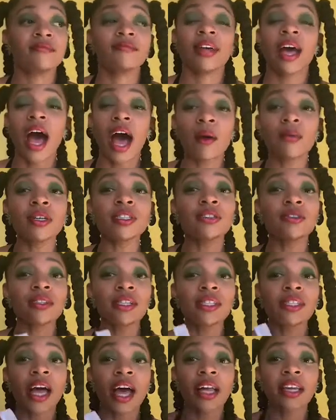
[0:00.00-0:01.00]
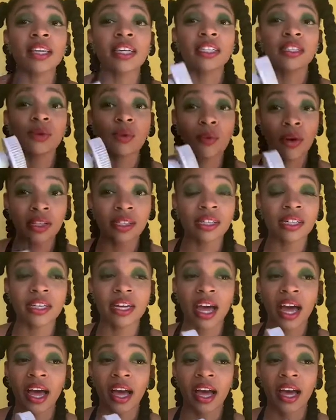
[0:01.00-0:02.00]
I would do this at least once a
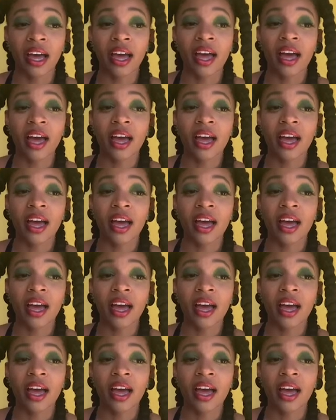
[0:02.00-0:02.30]
day,